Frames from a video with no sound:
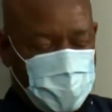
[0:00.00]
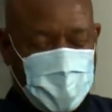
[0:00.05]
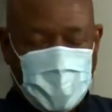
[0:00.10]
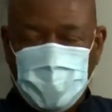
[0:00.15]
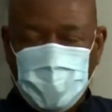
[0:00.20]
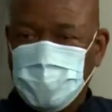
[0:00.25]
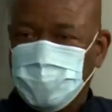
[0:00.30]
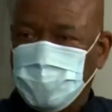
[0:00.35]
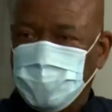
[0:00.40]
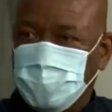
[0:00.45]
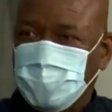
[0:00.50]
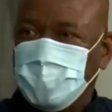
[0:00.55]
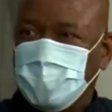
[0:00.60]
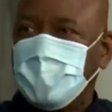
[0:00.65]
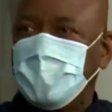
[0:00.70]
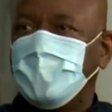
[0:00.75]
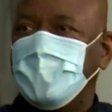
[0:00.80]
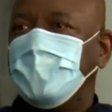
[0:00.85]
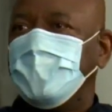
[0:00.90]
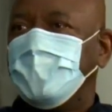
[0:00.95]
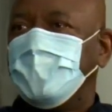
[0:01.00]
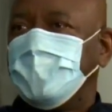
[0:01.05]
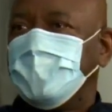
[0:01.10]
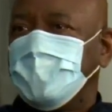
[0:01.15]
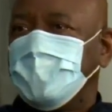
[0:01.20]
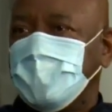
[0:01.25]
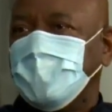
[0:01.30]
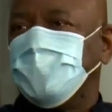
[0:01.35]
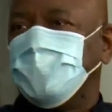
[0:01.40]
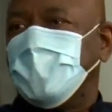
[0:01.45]
we are also
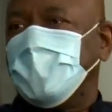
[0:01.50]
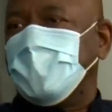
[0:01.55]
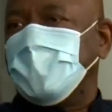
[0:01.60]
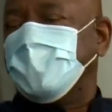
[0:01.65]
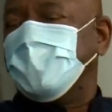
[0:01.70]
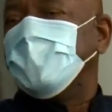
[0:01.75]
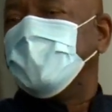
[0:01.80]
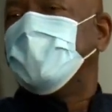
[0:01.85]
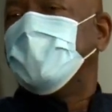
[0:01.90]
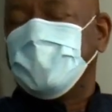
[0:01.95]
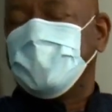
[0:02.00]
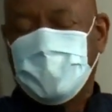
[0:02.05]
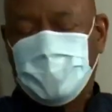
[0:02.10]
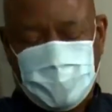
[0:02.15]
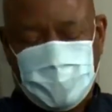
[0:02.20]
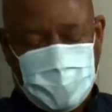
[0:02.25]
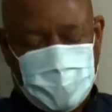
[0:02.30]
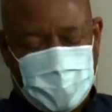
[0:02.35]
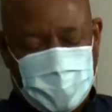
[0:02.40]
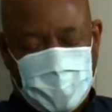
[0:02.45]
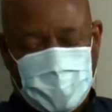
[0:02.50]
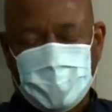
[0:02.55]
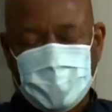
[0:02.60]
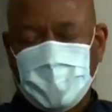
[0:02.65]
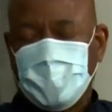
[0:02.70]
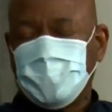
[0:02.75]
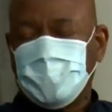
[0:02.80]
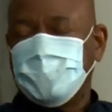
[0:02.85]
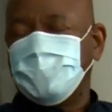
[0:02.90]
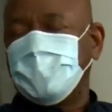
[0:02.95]
gradually encouraging
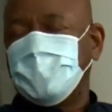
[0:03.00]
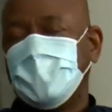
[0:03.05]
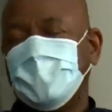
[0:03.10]
that kind of